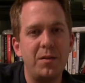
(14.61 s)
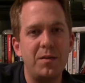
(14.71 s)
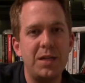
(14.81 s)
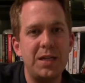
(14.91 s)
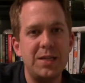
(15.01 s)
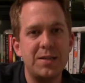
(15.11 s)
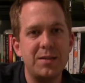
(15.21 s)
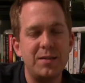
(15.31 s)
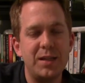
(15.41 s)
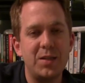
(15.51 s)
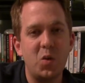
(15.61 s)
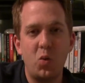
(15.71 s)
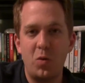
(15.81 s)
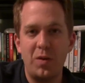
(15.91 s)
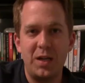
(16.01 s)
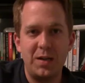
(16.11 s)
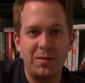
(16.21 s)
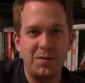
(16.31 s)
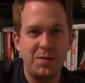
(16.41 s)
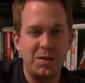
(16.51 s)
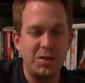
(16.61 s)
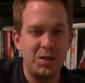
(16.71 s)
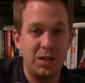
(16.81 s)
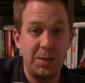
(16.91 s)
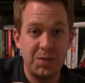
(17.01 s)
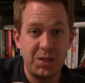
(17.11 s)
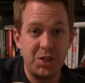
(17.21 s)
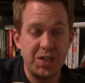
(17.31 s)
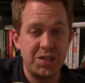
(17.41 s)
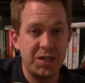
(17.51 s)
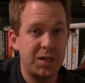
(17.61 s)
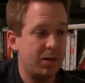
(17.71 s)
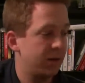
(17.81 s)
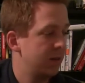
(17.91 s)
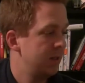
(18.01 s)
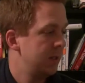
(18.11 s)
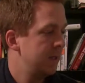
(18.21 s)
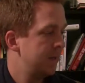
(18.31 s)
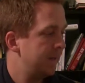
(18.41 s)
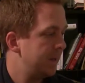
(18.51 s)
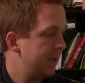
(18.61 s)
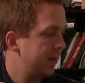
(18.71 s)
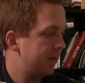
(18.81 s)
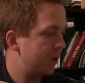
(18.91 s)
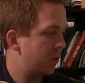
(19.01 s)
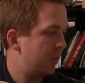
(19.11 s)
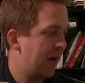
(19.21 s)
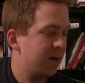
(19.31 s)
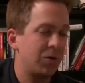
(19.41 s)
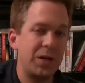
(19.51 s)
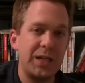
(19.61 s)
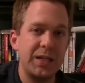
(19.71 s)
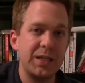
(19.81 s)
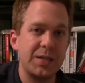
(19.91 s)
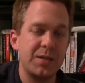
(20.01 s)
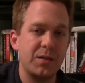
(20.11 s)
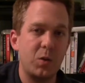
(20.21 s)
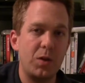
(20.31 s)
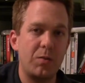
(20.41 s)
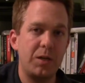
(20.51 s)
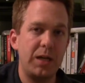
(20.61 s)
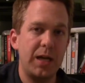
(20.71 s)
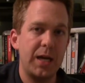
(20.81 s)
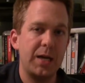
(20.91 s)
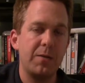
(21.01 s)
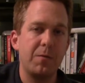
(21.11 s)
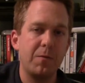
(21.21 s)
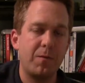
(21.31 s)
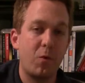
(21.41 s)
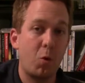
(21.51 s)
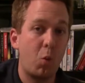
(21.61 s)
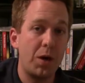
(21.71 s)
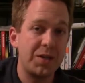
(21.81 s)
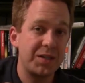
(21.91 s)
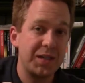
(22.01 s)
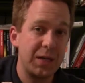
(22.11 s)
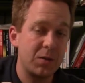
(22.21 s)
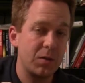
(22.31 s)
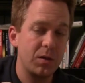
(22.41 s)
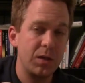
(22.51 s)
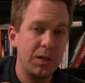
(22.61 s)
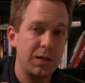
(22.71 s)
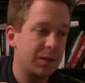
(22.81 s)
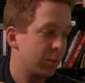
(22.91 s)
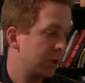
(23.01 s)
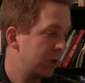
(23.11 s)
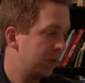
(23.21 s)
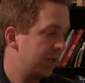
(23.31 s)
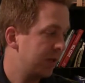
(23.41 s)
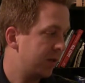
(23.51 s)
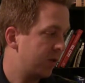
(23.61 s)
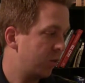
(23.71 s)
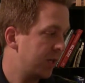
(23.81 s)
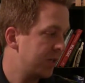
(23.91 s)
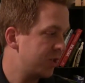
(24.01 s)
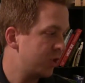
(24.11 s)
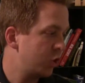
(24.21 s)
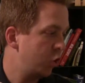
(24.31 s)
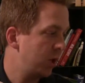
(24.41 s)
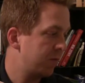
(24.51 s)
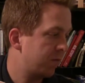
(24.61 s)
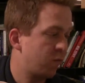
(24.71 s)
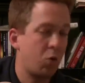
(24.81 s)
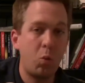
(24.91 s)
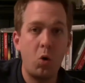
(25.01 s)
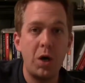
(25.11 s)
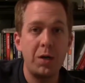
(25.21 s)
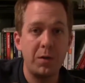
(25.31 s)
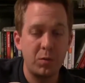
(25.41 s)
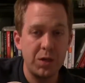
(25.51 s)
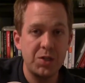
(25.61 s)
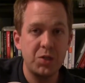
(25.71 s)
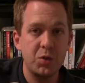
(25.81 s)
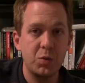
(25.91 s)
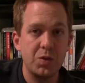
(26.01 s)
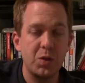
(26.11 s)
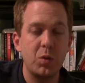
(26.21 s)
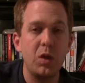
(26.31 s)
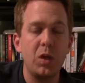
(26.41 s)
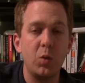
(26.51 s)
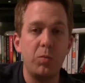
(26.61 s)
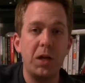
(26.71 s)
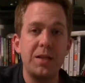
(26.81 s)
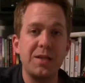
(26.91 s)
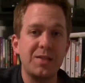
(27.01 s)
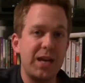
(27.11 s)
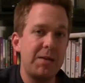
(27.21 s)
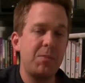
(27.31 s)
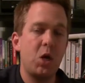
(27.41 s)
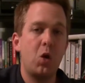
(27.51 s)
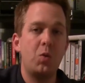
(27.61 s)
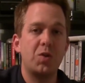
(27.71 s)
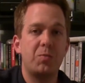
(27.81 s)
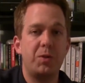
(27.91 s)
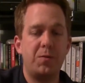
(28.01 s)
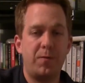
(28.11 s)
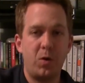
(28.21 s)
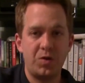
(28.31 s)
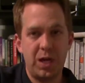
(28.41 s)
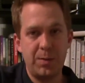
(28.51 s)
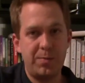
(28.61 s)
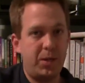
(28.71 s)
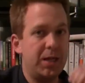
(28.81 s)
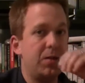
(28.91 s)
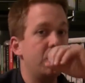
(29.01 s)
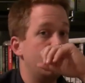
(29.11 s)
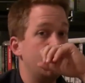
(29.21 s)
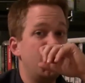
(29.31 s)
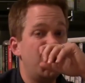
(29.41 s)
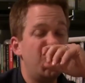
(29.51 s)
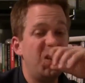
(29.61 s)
these in the order that I'm suggesting here. The third pattern is going to be a 4-1 together. Then we're going to play 3 and 2 and 4-1, 3-2. So we're playing the same notes, but the first time we play it through,